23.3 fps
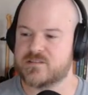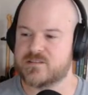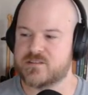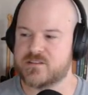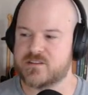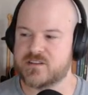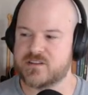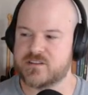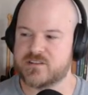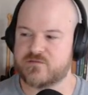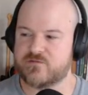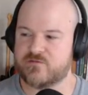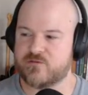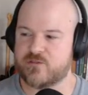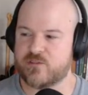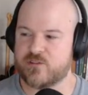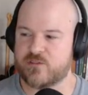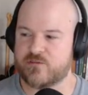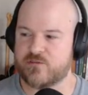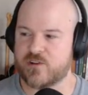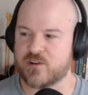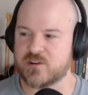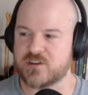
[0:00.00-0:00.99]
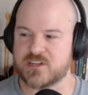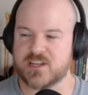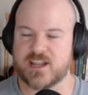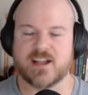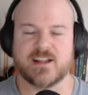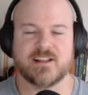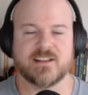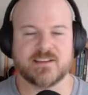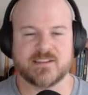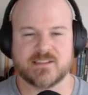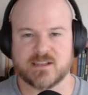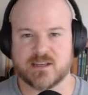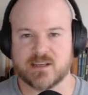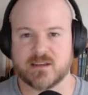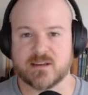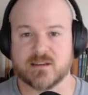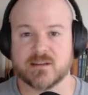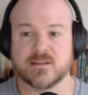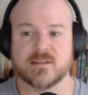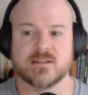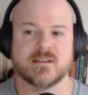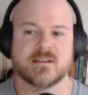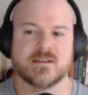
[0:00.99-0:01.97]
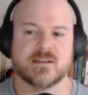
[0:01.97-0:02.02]
just for the functionality sake,
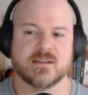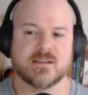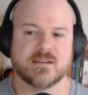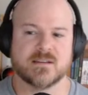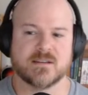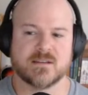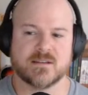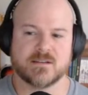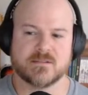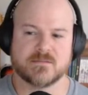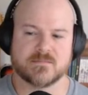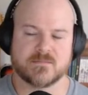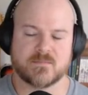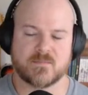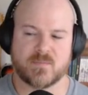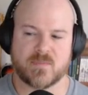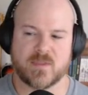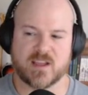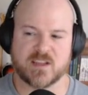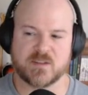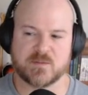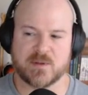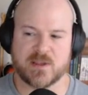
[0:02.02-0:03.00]
as